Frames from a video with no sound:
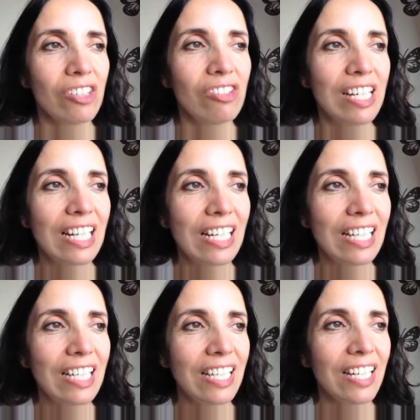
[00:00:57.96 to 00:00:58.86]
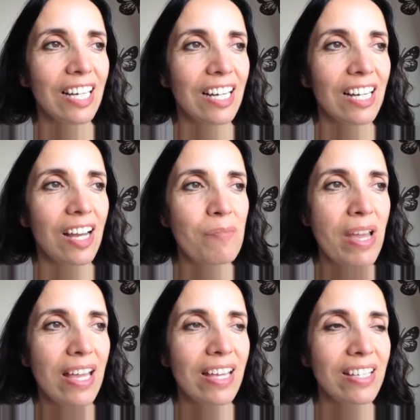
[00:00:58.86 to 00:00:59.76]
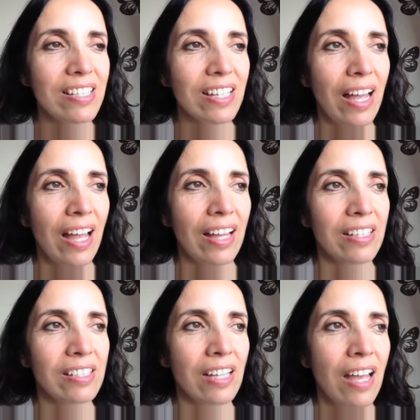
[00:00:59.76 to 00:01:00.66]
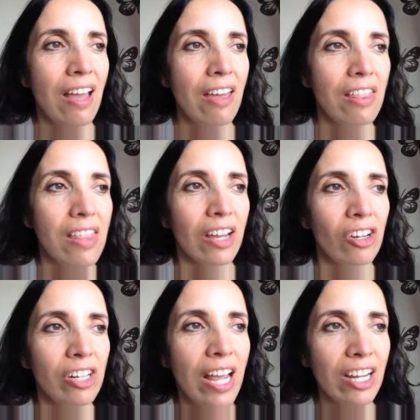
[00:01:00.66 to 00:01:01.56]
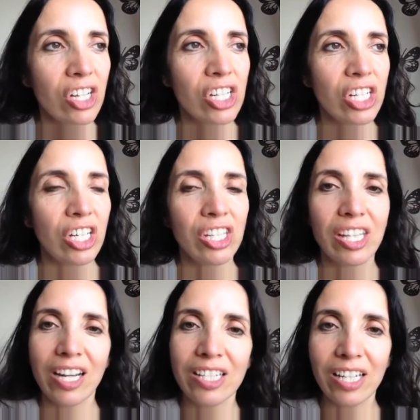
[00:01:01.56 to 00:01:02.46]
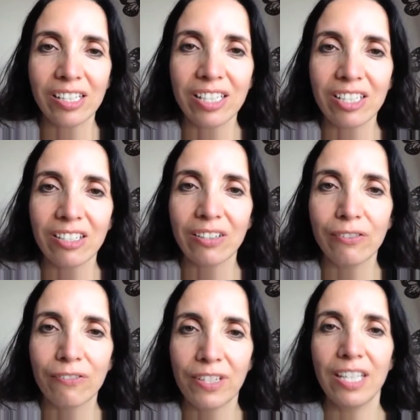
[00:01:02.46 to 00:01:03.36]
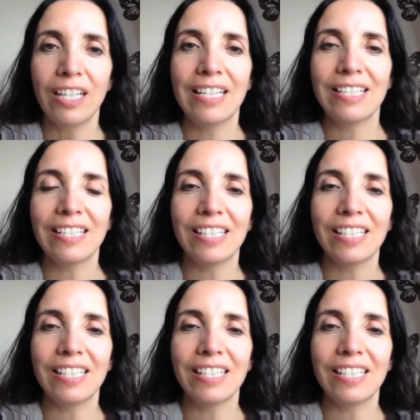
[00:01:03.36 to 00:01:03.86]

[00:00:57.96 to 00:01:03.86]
really amazed at the connection that I started to feel and